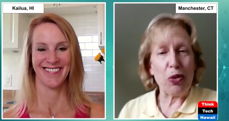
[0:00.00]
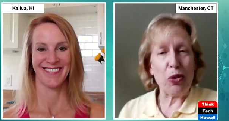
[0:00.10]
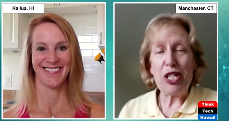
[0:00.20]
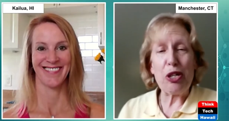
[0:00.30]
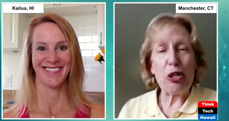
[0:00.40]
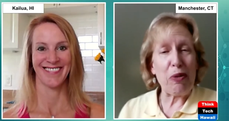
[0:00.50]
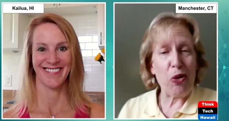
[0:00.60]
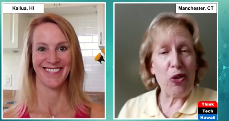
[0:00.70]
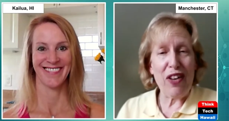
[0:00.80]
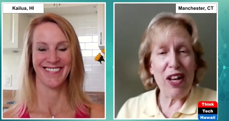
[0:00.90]
Speaker 1: or a year
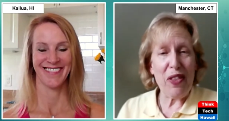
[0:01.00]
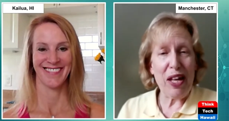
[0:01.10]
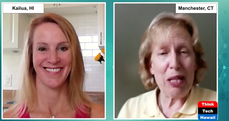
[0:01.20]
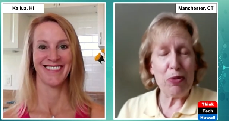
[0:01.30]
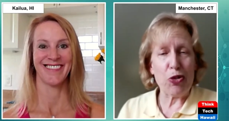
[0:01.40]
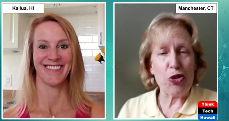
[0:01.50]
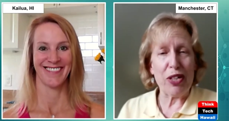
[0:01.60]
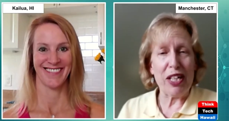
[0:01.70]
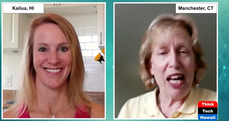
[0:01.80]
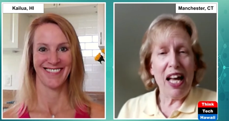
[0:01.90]
before they've had that hip
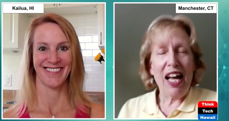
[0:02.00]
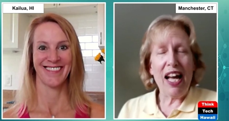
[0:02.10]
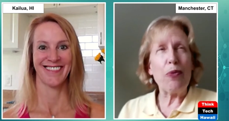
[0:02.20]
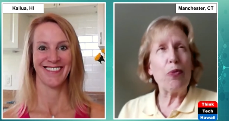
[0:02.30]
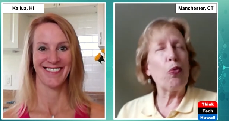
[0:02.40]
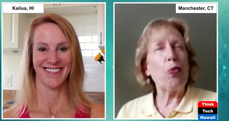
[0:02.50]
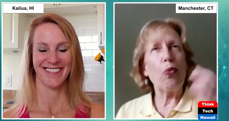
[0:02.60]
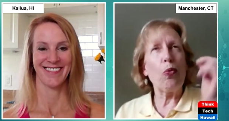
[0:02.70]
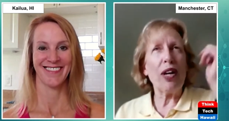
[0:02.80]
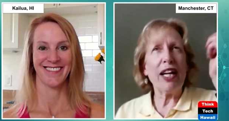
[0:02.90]
surgery. And
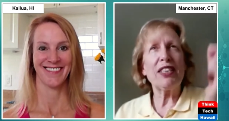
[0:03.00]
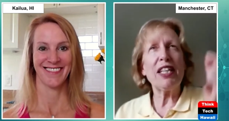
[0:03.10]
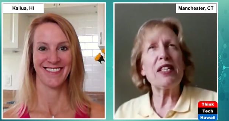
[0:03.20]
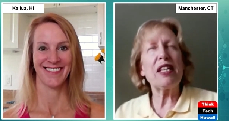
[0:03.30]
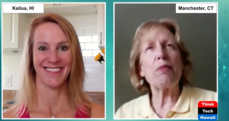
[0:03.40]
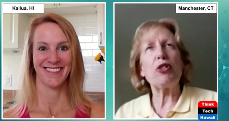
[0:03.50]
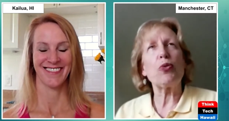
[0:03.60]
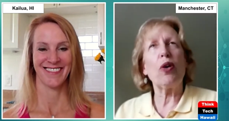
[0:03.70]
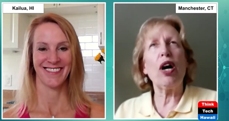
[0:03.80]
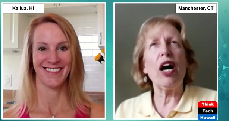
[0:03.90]
what I say to them
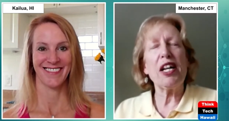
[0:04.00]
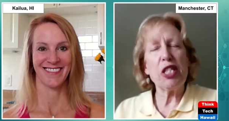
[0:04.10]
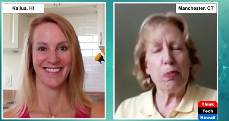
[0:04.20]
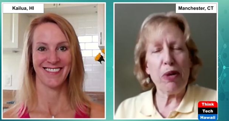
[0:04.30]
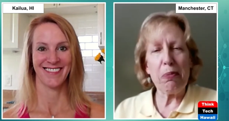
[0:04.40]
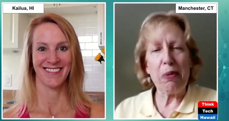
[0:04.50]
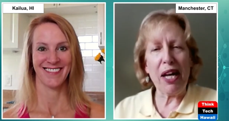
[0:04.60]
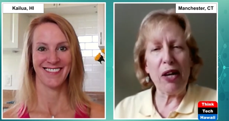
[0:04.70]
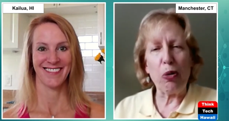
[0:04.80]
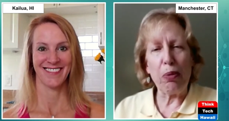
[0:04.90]
is, I sprained my
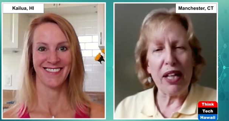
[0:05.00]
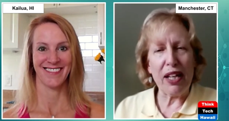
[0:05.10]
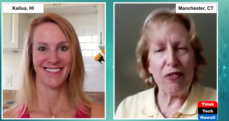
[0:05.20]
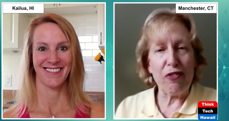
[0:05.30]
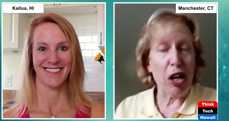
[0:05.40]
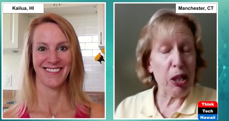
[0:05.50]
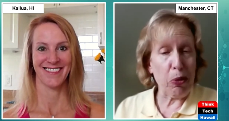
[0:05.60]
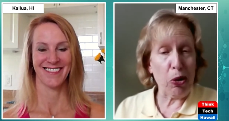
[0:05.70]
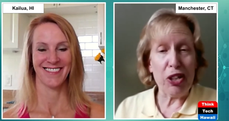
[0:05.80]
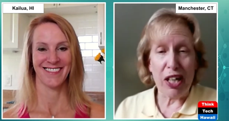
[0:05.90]
ankle playing
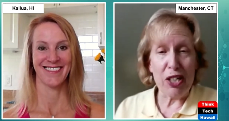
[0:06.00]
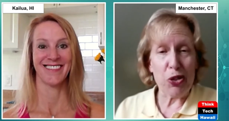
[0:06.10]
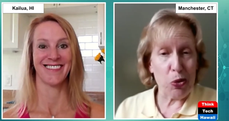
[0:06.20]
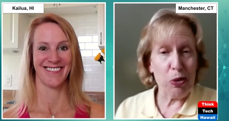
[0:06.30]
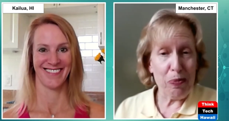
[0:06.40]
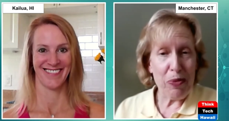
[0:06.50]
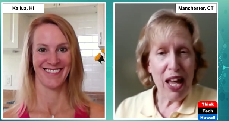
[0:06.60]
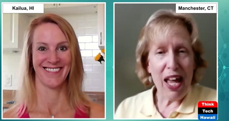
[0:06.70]
volleyball in high school.